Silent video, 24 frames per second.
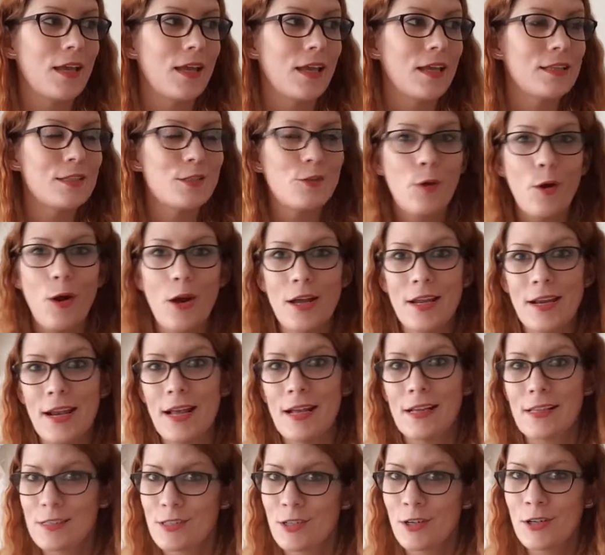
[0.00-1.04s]
It's quite an
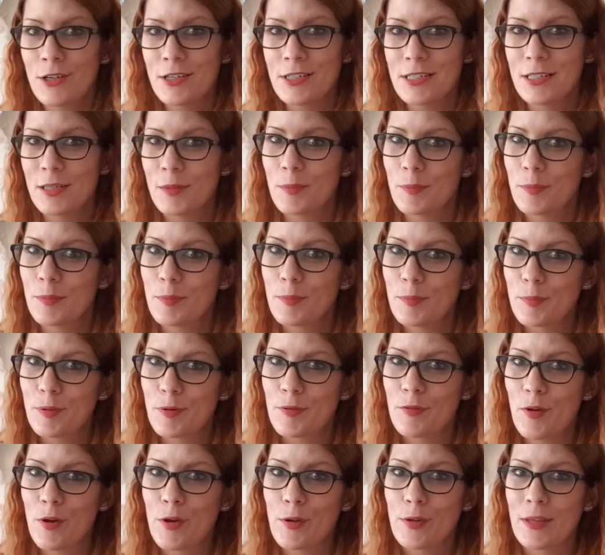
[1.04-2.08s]
anxiety
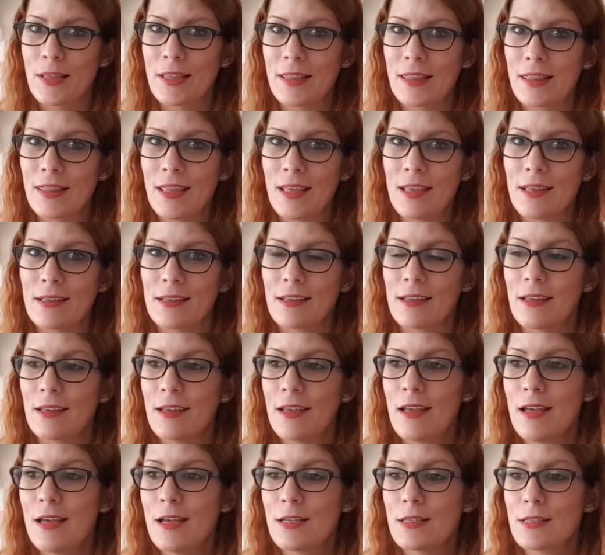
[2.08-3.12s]
provoking thing,
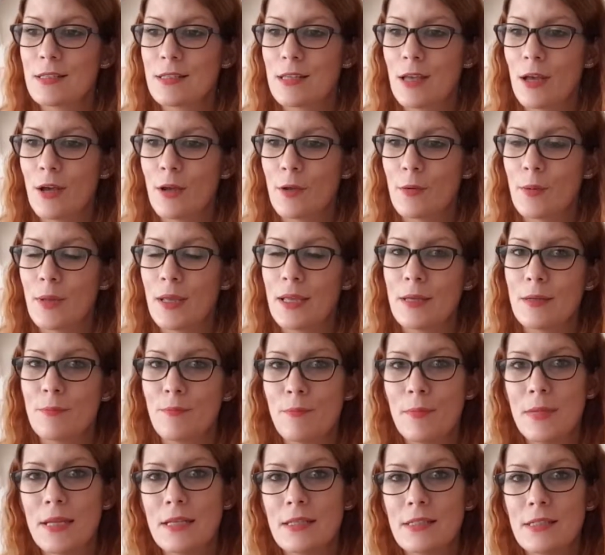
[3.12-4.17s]
so it
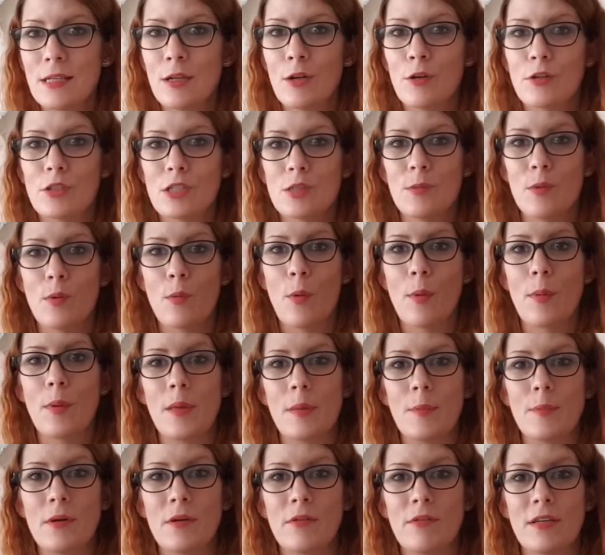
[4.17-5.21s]
means a lot to me when
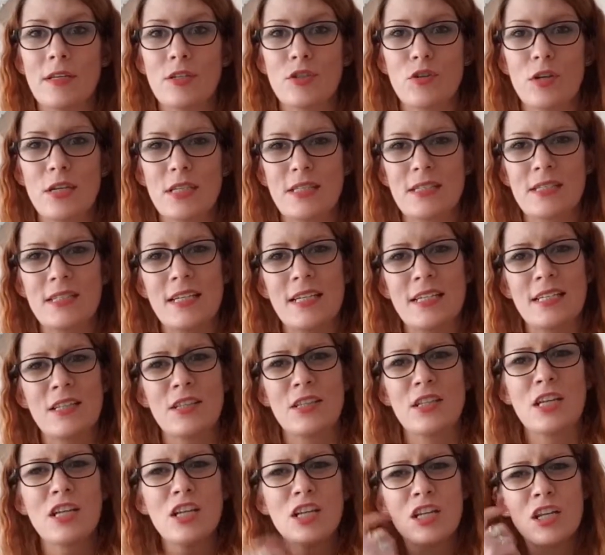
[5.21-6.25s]
people are interested,
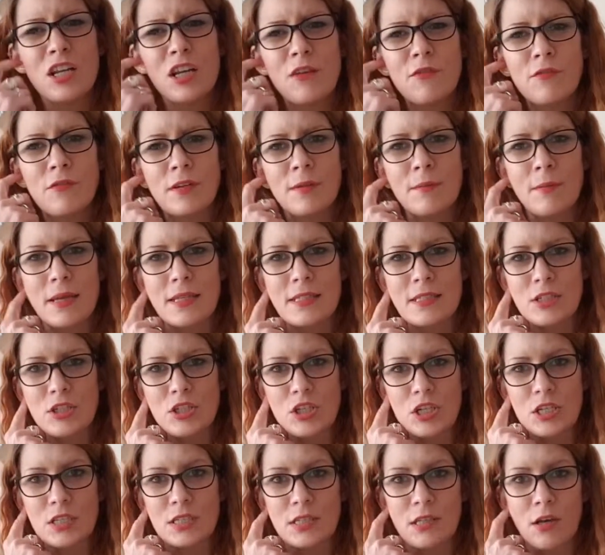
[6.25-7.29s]
and the lovely
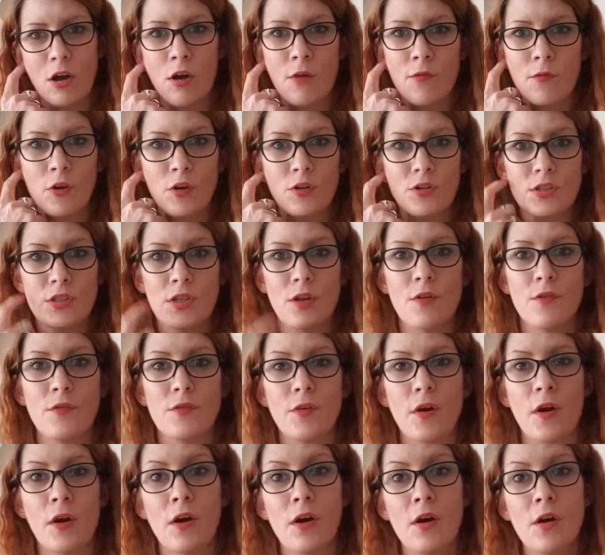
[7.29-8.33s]
messages that I've got so
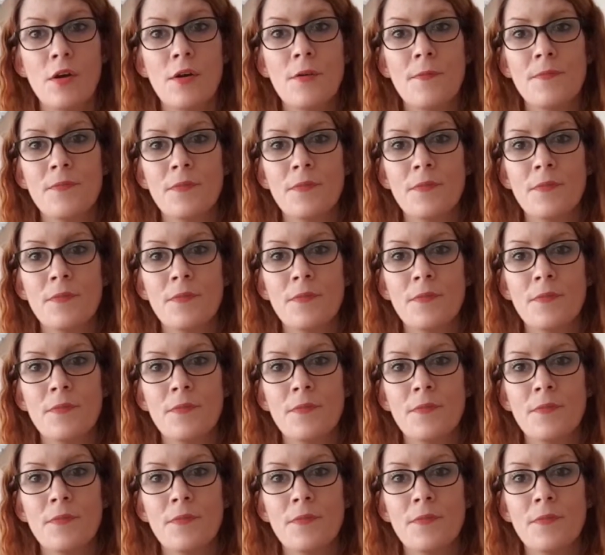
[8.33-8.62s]
far.